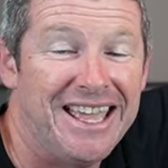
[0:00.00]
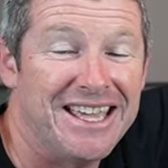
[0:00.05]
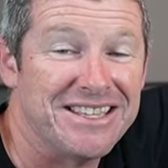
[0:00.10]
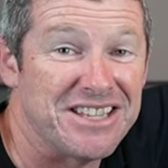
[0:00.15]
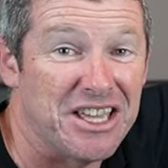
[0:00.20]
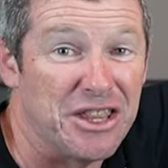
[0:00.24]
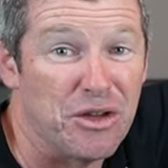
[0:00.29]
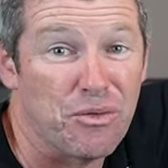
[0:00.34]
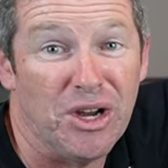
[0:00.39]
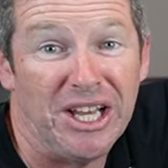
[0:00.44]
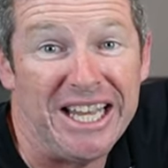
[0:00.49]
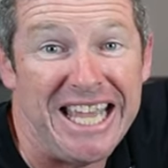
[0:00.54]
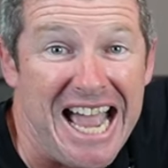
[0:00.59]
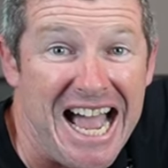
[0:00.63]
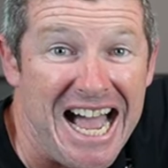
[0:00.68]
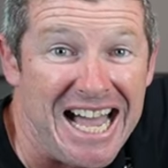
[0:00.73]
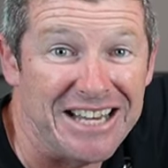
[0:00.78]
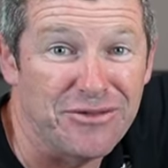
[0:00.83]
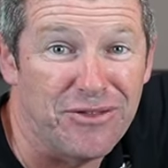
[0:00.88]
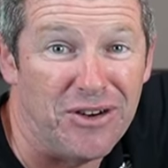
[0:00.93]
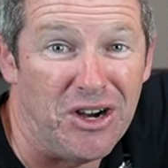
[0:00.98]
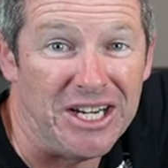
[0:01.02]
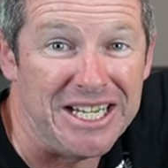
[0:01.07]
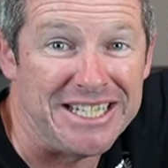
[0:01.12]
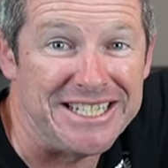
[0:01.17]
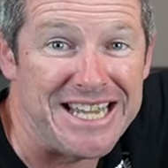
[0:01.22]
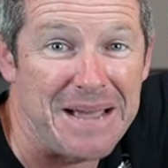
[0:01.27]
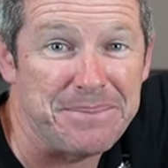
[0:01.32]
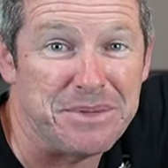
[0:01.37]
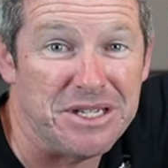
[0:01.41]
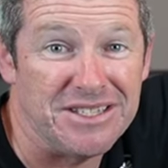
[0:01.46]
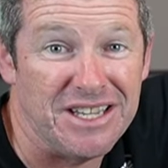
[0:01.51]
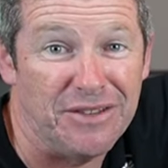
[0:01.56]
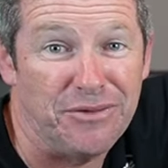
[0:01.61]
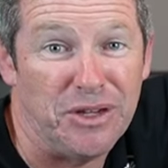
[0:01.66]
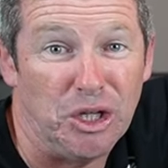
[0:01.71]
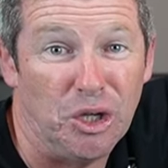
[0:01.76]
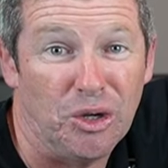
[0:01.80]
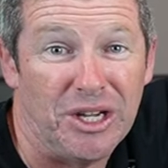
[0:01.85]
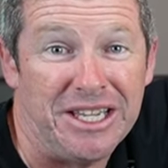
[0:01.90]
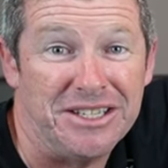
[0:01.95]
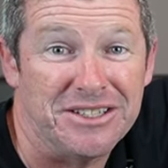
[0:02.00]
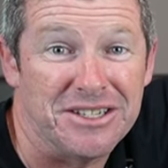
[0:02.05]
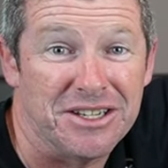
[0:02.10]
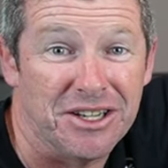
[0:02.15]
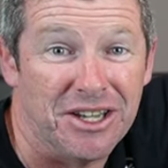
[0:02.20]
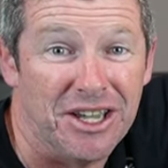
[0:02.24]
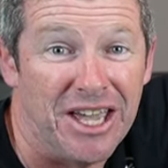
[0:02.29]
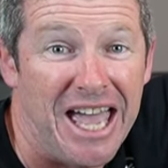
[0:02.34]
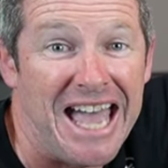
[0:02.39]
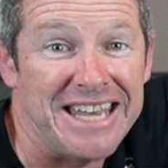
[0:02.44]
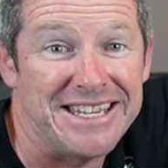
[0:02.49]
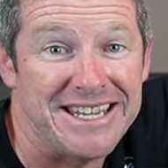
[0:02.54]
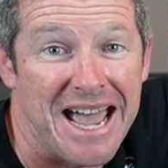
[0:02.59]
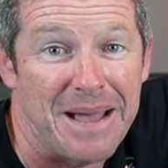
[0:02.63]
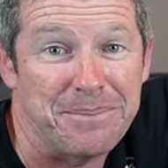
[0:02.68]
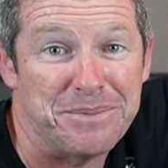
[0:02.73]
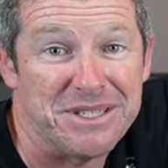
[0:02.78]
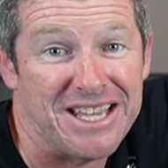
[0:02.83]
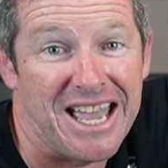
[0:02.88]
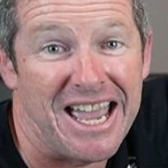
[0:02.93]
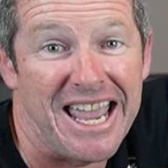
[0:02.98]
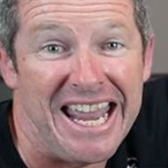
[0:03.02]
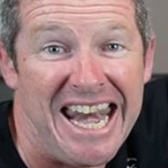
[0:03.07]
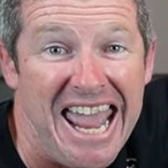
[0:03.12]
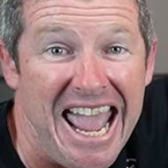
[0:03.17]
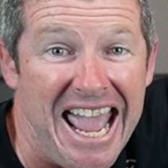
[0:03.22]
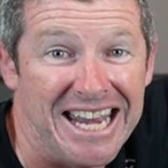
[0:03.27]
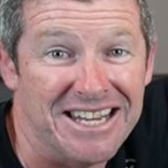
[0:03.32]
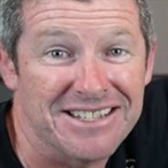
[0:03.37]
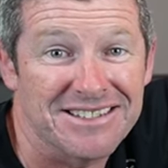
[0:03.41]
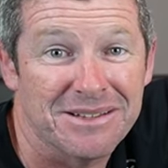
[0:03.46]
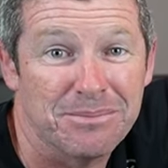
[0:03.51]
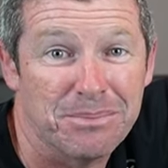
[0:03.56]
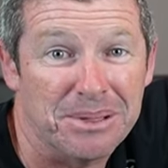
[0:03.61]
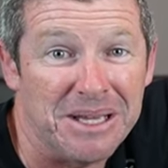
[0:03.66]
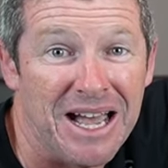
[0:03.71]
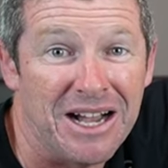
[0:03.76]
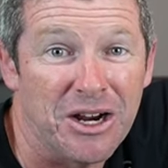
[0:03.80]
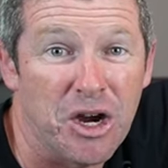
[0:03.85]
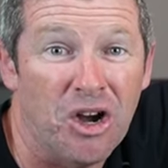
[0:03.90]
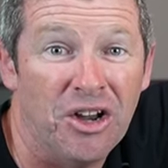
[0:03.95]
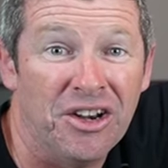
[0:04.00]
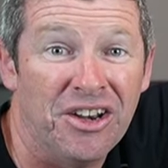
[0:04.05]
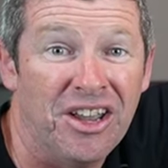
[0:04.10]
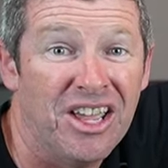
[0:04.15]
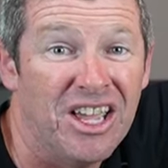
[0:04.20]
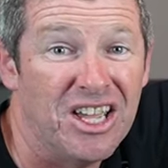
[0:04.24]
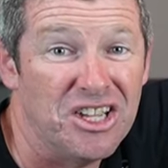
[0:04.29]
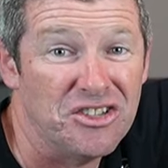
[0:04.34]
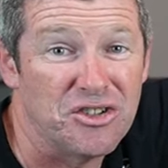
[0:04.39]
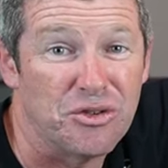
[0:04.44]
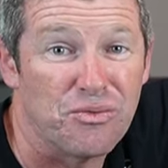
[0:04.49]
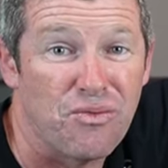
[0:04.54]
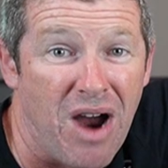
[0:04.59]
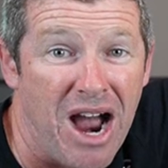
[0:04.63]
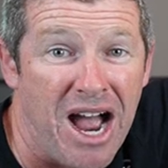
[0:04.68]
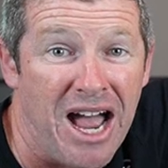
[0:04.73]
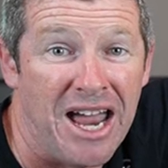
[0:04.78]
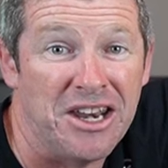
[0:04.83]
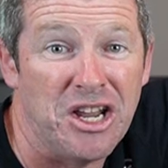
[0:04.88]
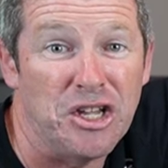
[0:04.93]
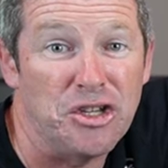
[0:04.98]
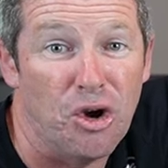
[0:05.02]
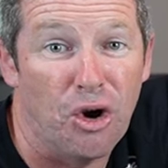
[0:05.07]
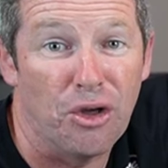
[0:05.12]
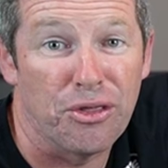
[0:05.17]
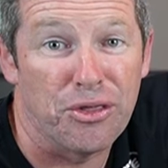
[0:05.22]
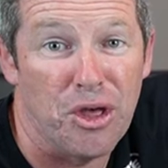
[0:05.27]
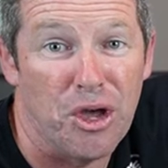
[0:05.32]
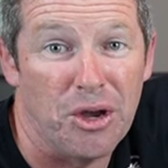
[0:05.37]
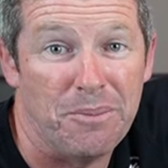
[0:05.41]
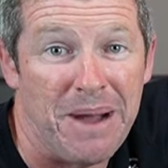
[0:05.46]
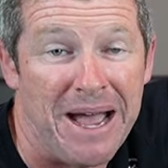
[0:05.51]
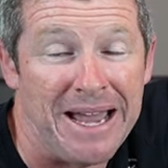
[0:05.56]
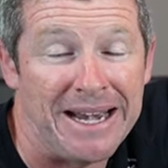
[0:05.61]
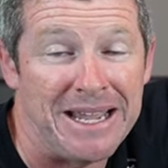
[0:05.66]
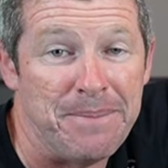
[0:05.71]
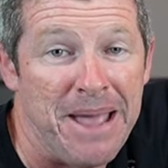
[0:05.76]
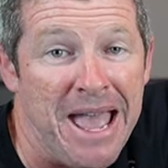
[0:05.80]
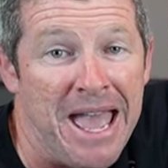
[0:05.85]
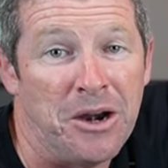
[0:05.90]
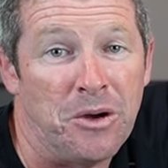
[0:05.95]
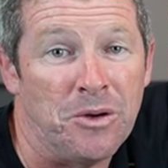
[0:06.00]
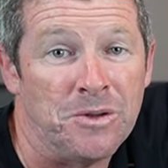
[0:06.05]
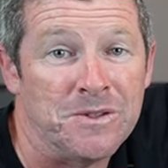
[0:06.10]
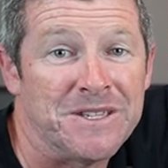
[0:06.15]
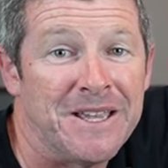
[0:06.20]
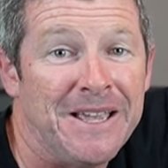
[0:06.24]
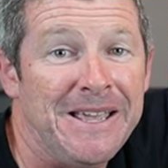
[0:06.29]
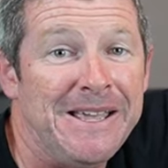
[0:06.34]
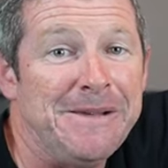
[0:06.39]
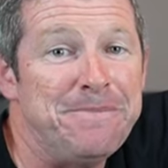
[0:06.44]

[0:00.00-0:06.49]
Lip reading: So they're really hard to find adapters if you're looking to adapt, say, an Anderson plug-on to run your third-party panels.